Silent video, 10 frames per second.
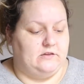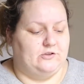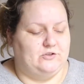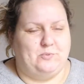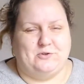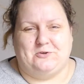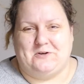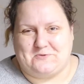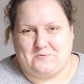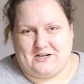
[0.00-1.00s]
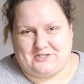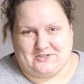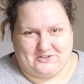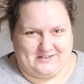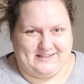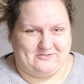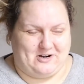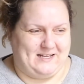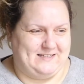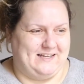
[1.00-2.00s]
Not to put too much pressure on the
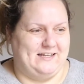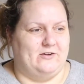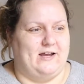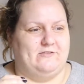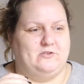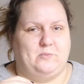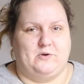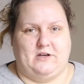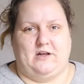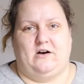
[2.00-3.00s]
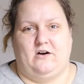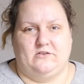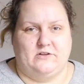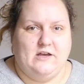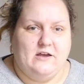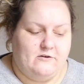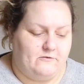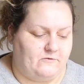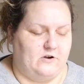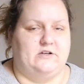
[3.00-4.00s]
writing, you have to put it all
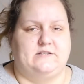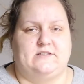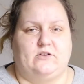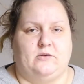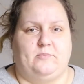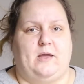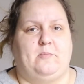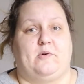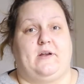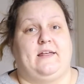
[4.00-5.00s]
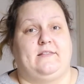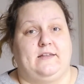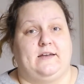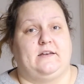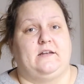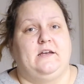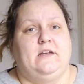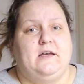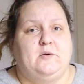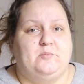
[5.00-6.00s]
first on a paper, and then
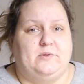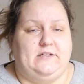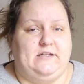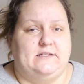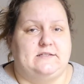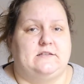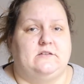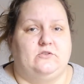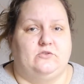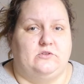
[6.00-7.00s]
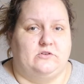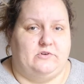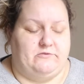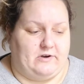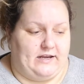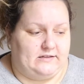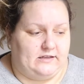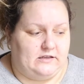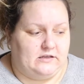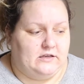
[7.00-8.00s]
please do the
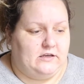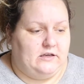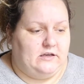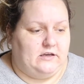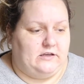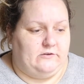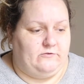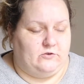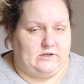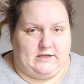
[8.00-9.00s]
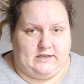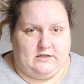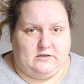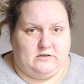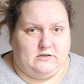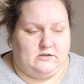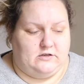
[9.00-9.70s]
rewriting if you can.